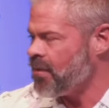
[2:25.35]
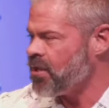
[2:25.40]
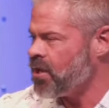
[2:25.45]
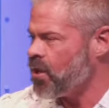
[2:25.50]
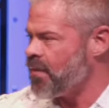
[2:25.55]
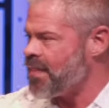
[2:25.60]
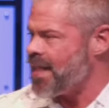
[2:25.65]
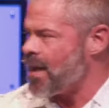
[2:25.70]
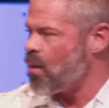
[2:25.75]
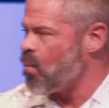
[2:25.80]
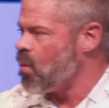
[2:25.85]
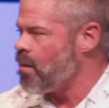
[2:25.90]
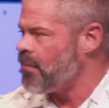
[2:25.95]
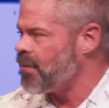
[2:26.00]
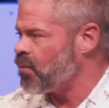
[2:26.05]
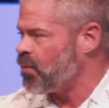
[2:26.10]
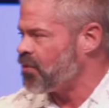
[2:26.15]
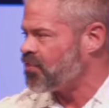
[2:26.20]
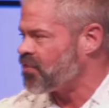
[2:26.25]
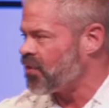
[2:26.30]
How many know when that
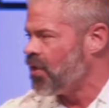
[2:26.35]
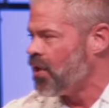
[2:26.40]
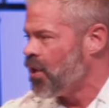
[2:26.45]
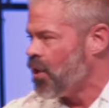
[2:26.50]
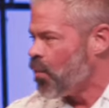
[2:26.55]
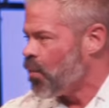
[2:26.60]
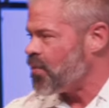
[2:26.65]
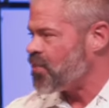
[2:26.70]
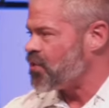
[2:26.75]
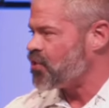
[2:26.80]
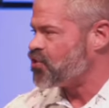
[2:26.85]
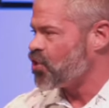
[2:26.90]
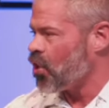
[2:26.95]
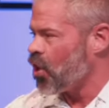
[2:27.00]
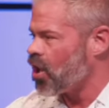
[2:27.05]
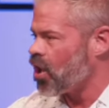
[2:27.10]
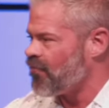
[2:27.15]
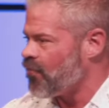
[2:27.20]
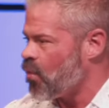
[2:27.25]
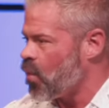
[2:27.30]
woman with the, with the
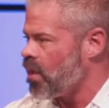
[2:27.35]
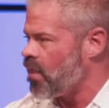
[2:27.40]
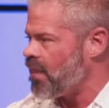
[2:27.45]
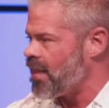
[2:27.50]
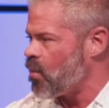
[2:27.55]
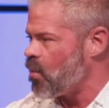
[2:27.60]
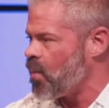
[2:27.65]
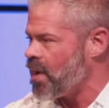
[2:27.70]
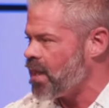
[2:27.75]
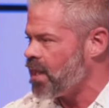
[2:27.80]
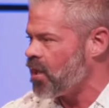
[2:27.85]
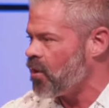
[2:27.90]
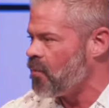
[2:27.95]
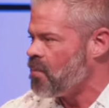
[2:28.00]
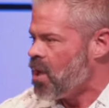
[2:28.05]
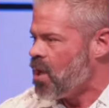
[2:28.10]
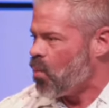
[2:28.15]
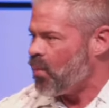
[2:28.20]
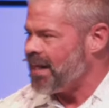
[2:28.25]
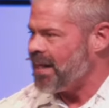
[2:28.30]
jar of oil, that
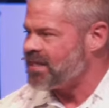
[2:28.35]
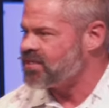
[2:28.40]
widow,